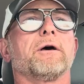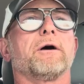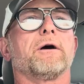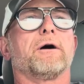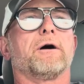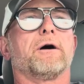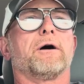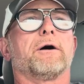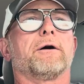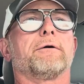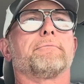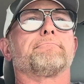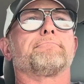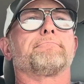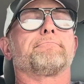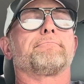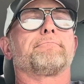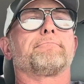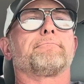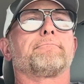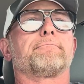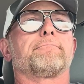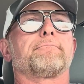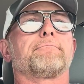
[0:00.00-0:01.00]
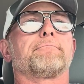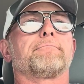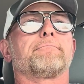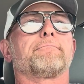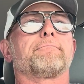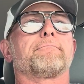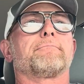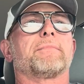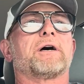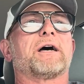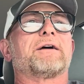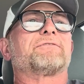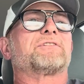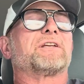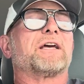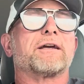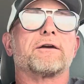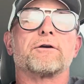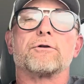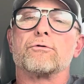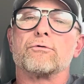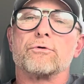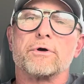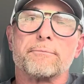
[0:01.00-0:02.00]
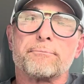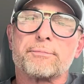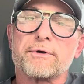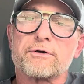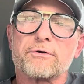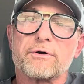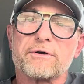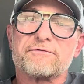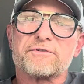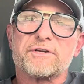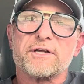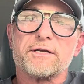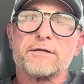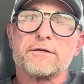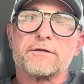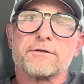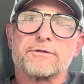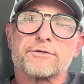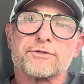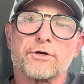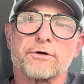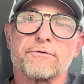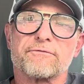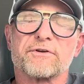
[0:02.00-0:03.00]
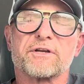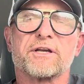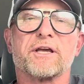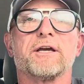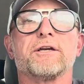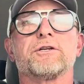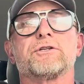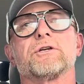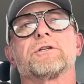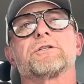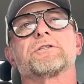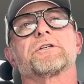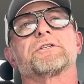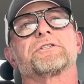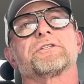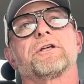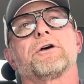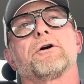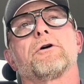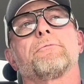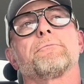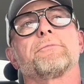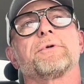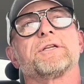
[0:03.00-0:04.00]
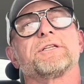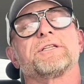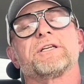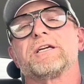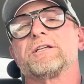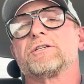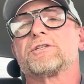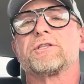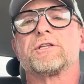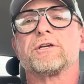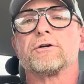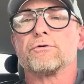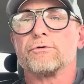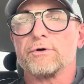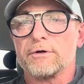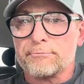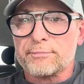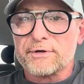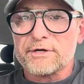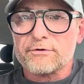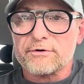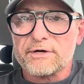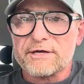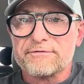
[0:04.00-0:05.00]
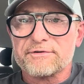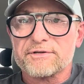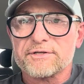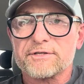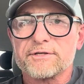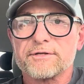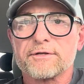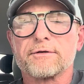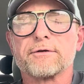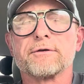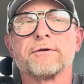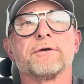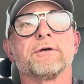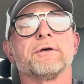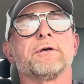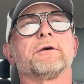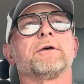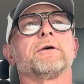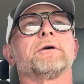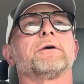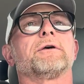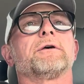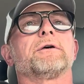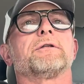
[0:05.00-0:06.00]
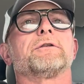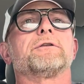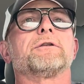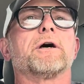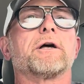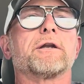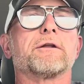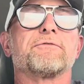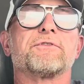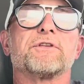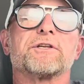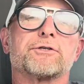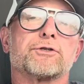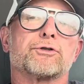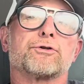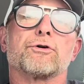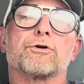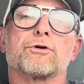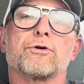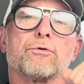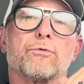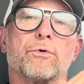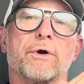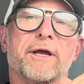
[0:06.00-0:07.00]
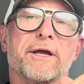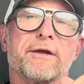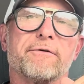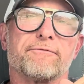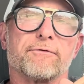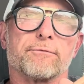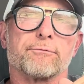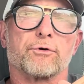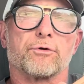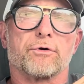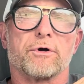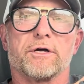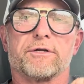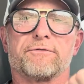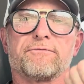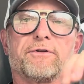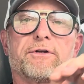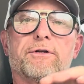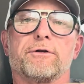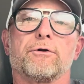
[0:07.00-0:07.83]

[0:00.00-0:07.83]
I've taken Olympic lifting certifications because it helped me teach the Olympic lifts. None of this took away from CrossFit.